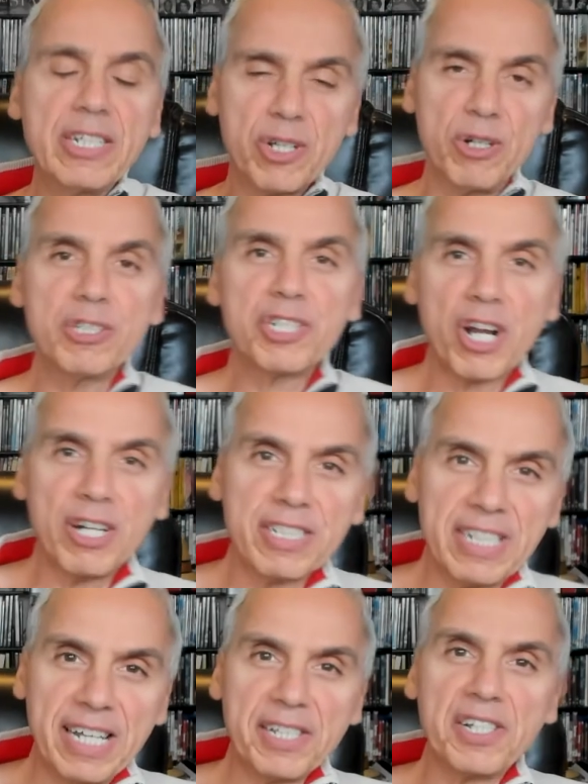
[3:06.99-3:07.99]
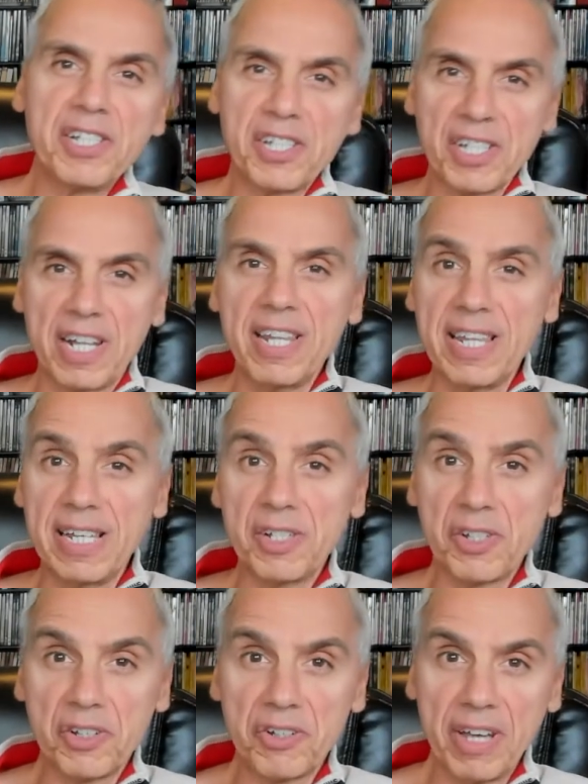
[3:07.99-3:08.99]
told Charlton Heston's son
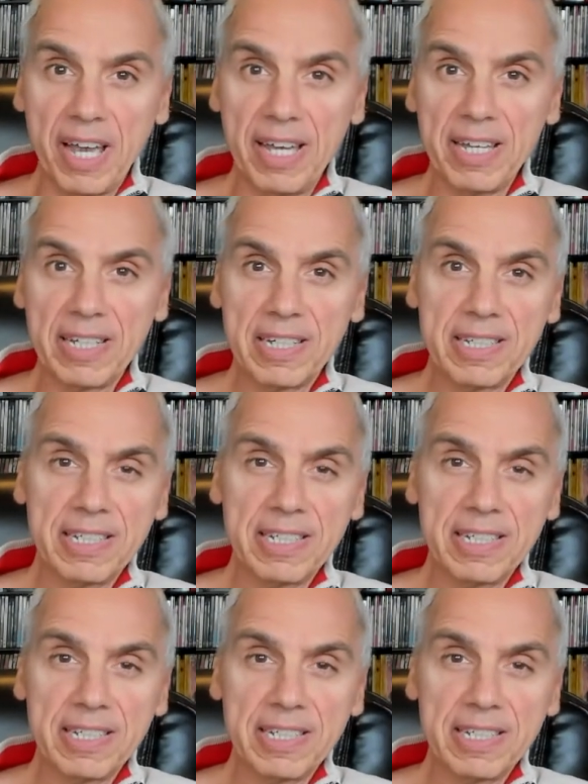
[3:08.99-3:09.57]
this, okay?